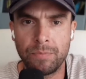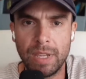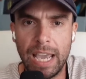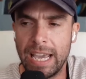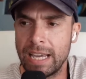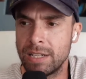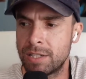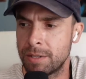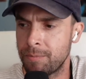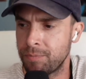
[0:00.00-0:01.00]

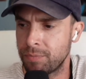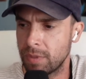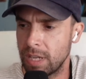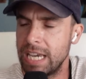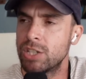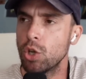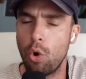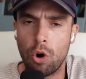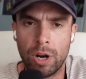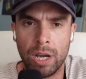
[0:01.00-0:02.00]
and his
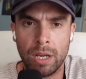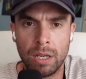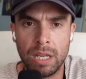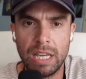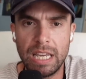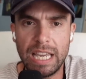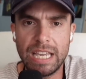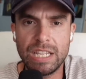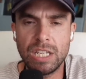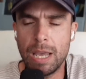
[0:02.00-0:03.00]
aura
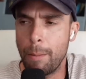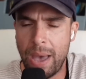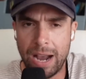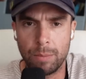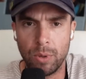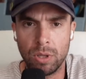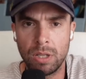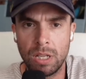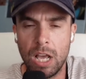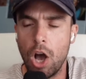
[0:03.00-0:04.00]
is impeccable.
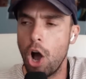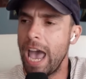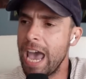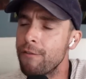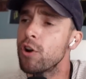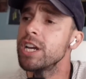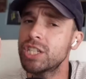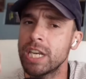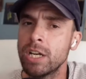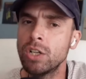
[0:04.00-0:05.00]
Every
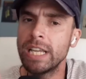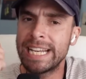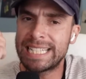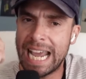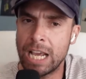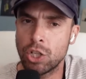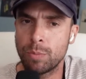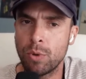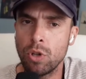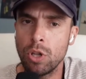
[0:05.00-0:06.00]
single
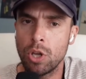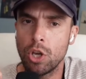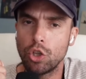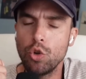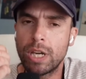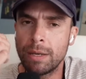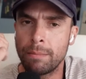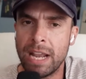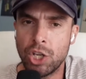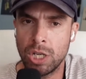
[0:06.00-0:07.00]
intangible you can
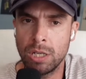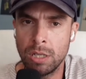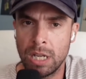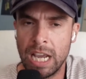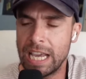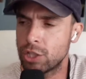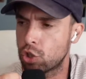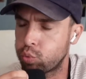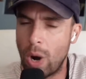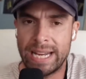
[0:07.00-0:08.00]
mention is
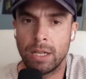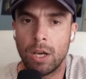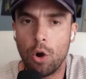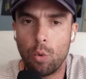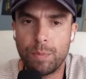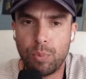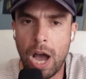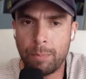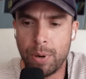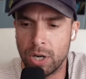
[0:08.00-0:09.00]
great with
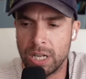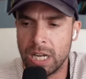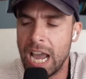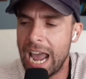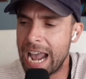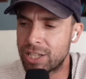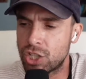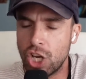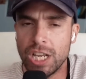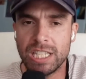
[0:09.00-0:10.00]
Brock Purdy. It's
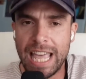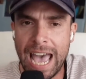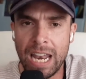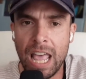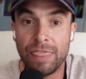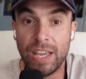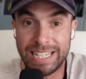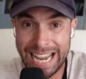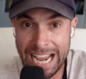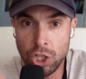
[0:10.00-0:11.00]
just that the
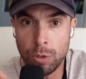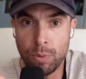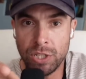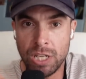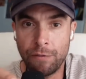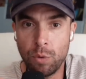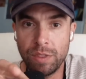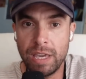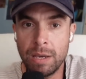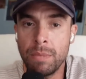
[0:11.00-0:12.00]
tangible stuff with
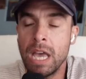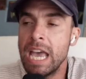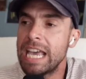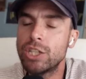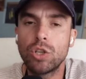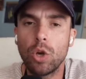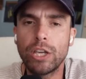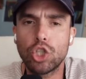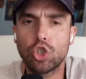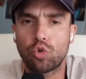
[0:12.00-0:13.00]
him is
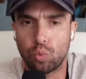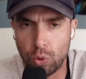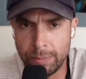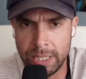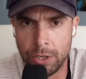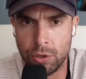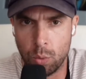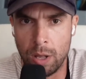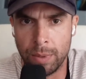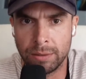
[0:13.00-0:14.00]
extremely
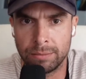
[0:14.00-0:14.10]
underwhelming.